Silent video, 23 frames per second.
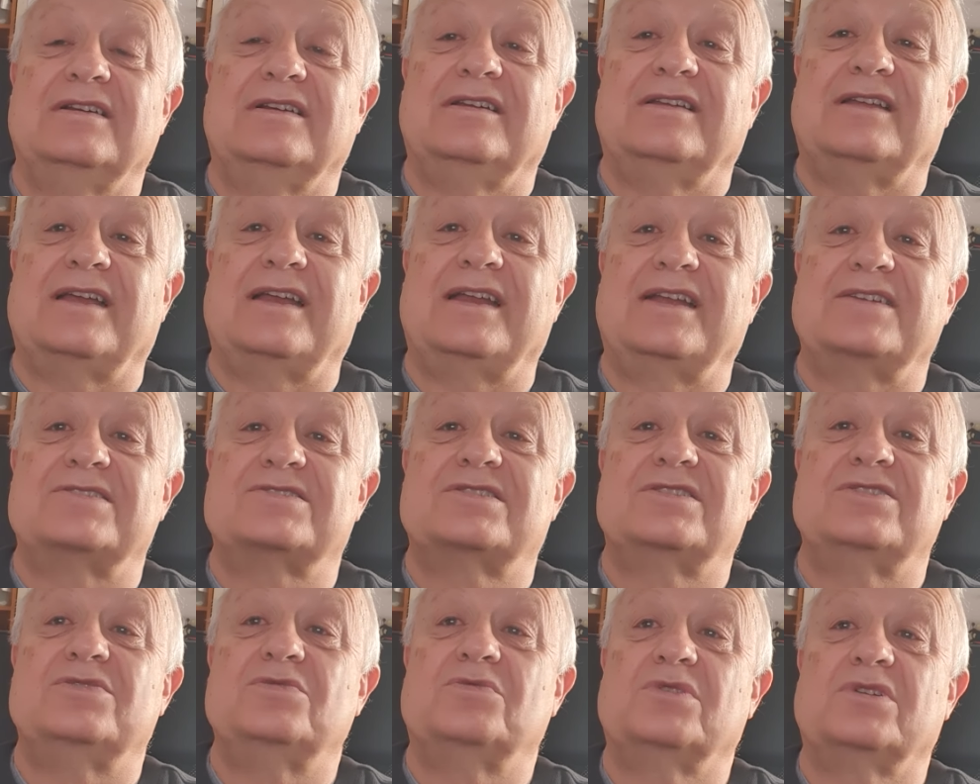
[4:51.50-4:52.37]
That has
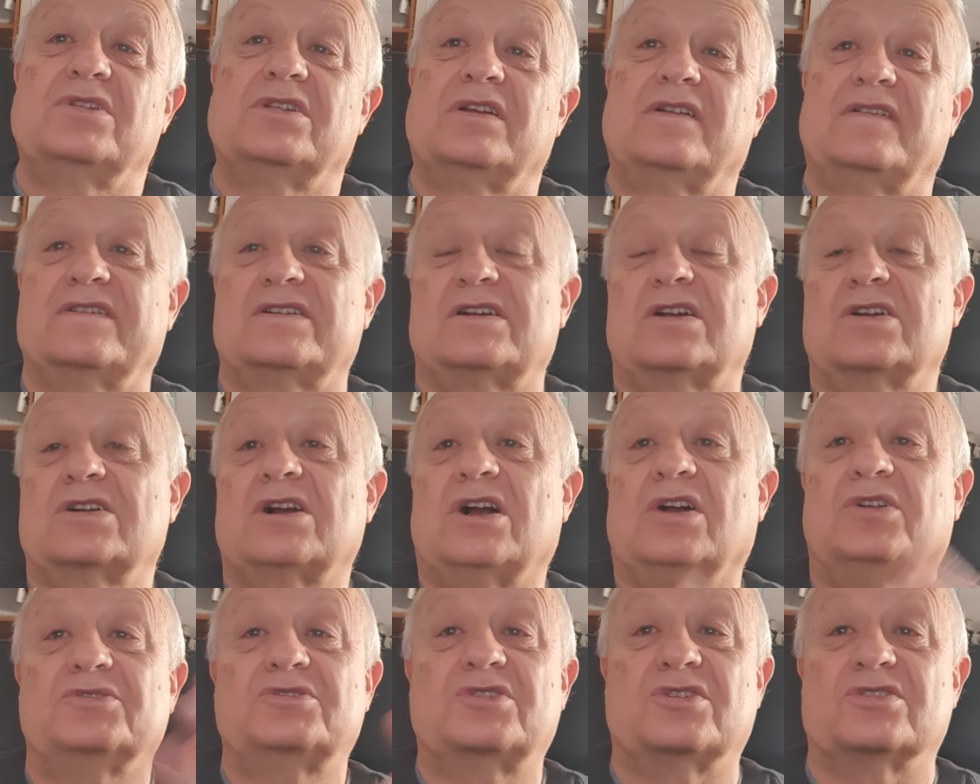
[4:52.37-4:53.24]
to do with our
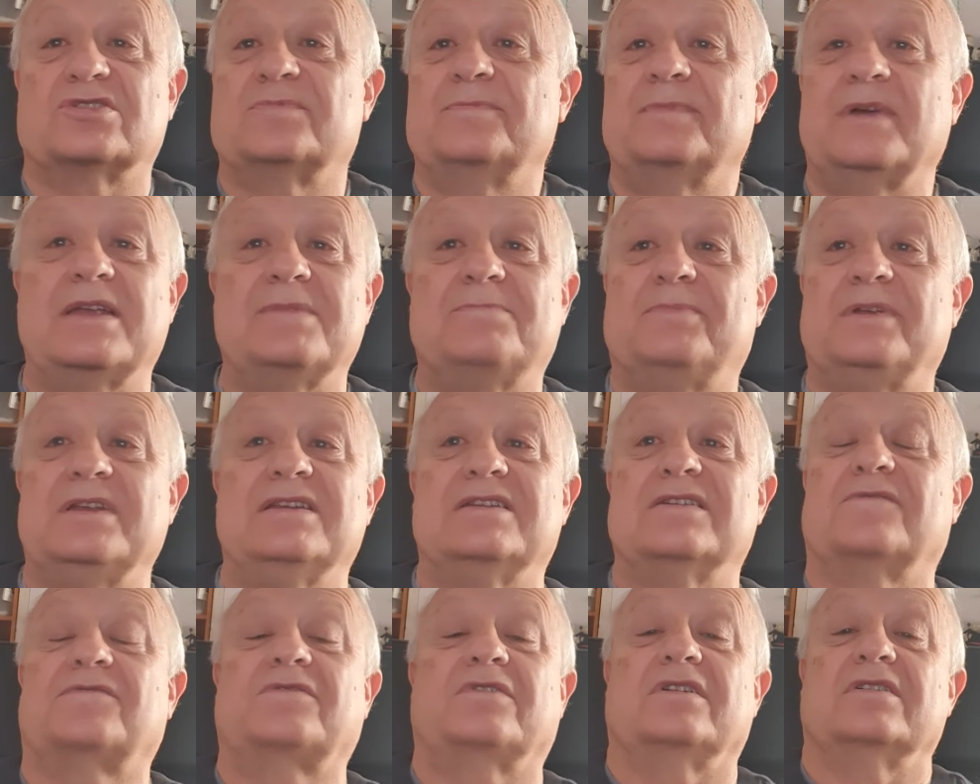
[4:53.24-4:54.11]
cultures might be
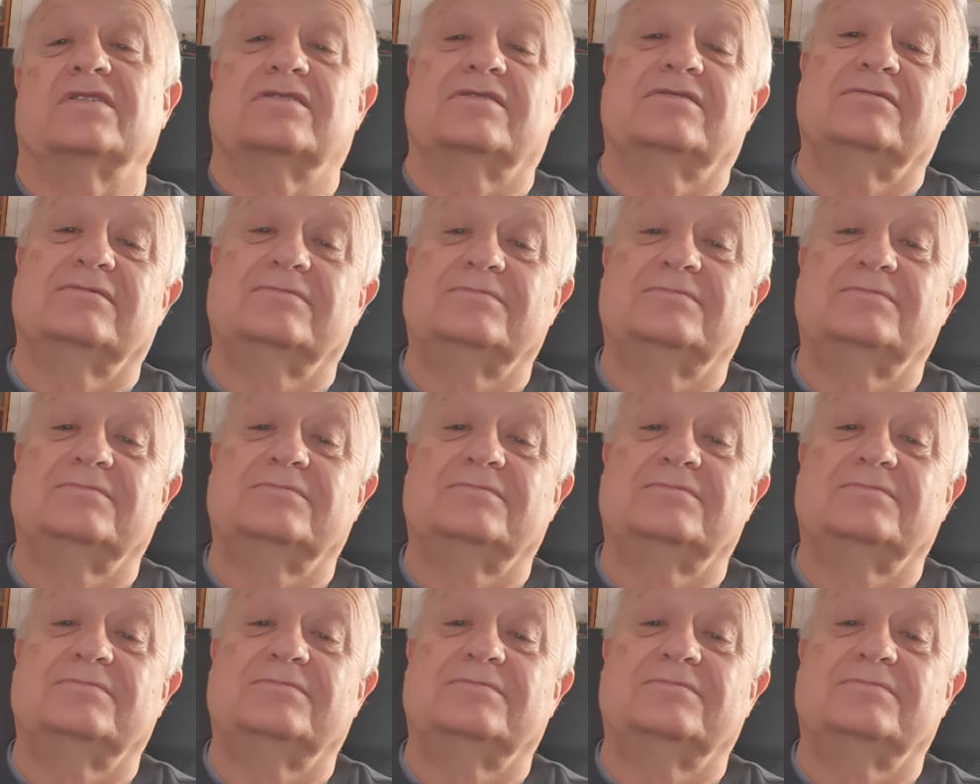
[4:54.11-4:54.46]
different.